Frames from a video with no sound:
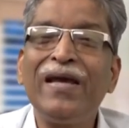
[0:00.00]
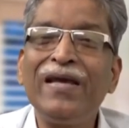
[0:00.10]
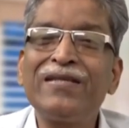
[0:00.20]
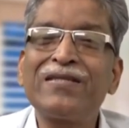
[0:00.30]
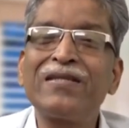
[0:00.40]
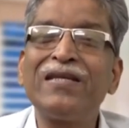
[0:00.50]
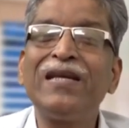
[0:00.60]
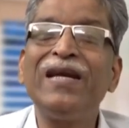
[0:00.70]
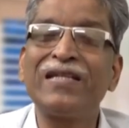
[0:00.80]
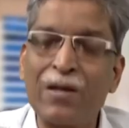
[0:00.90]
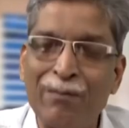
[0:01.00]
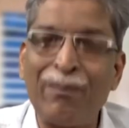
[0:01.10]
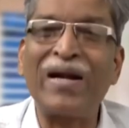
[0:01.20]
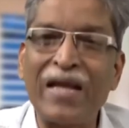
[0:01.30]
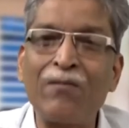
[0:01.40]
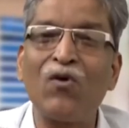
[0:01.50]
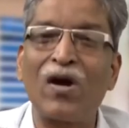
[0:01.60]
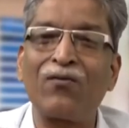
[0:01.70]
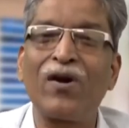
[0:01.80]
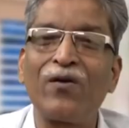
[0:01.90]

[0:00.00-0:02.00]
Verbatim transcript: is it's a part-time work for